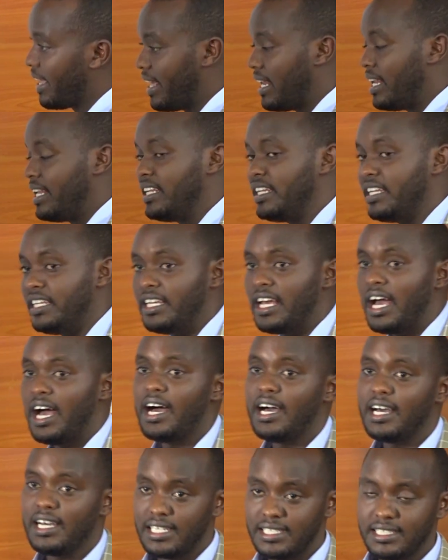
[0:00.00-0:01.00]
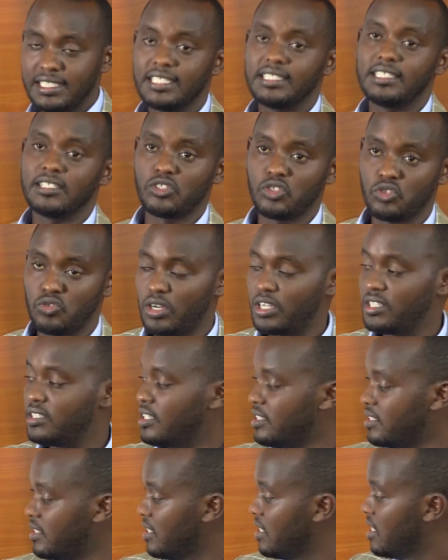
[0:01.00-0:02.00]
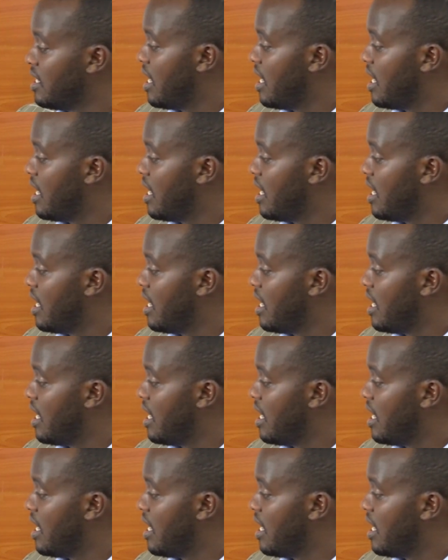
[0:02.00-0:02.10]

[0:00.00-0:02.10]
a linear data structures.